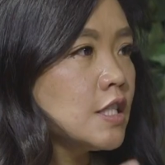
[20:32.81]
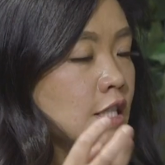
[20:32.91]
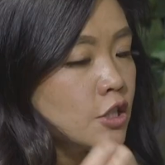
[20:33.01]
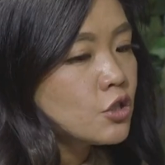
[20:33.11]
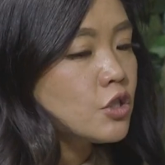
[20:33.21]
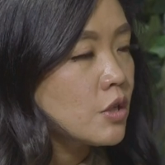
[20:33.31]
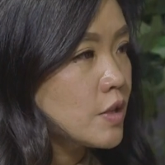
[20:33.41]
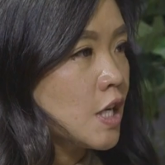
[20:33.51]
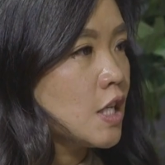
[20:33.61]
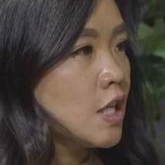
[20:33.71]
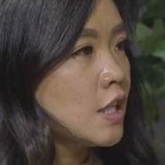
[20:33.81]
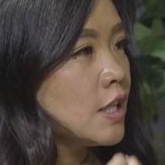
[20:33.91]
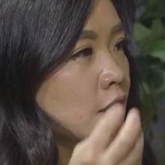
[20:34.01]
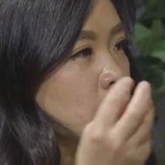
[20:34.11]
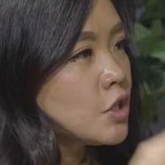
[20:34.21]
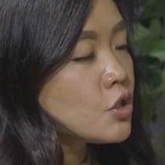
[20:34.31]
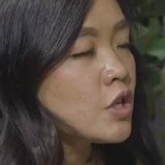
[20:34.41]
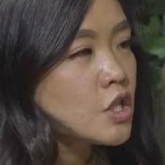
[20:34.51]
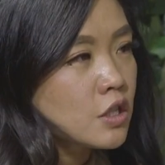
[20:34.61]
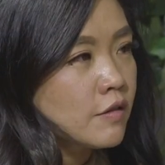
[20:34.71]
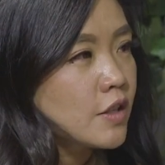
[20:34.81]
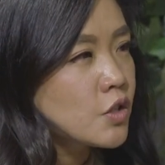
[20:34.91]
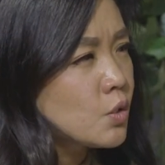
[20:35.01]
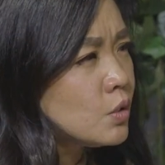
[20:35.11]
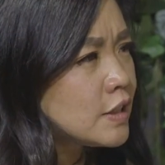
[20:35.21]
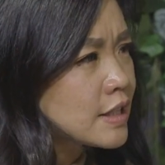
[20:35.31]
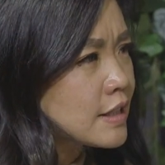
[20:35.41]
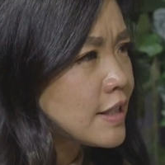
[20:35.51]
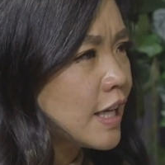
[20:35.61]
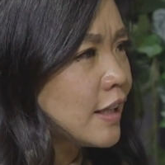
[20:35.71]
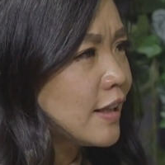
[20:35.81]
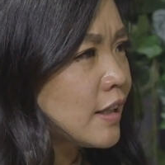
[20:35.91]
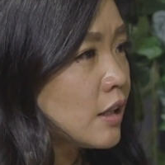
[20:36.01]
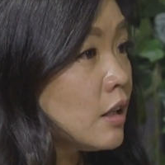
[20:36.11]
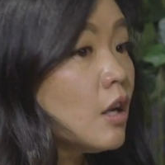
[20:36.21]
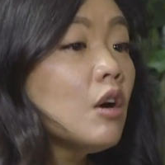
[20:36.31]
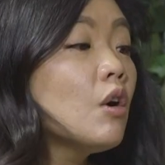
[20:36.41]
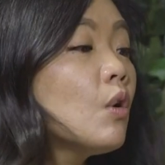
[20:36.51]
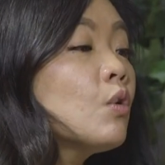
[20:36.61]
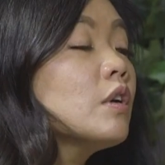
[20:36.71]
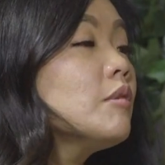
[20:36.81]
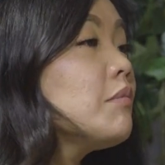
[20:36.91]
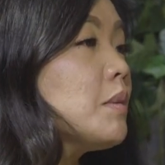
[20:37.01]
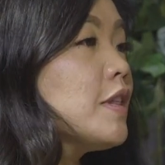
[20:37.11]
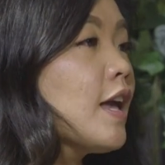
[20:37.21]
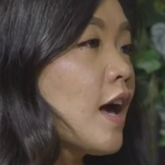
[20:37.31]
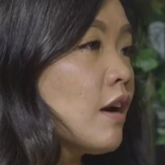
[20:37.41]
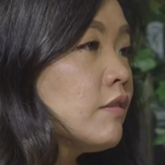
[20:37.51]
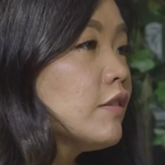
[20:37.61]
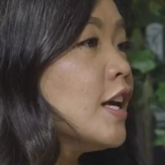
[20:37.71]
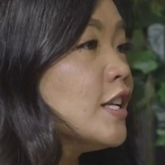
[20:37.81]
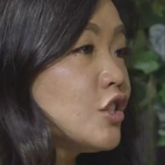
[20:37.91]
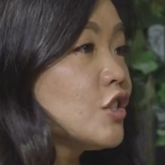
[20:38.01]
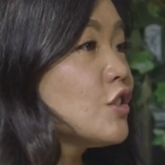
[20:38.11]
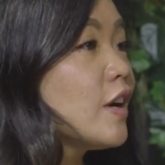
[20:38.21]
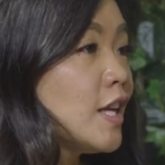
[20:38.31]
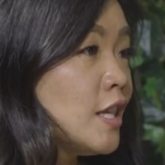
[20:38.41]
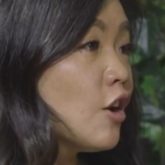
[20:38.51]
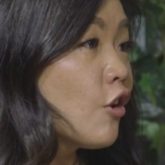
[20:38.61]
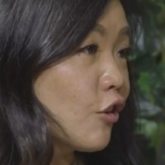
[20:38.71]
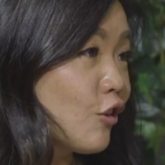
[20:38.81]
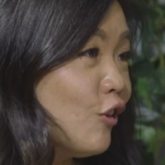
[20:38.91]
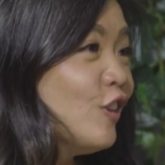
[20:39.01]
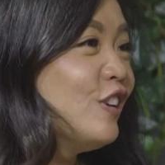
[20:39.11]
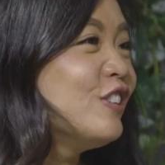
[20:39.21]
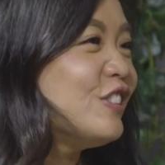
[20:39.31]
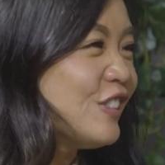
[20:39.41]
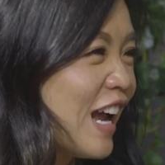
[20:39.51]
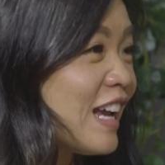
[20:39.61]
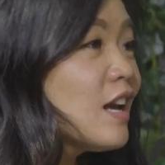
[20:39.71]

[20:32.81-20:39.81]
The teachers don't say anything. The administration of that school doesn't say anything. Or maybe they have, and it's just not in the article, right?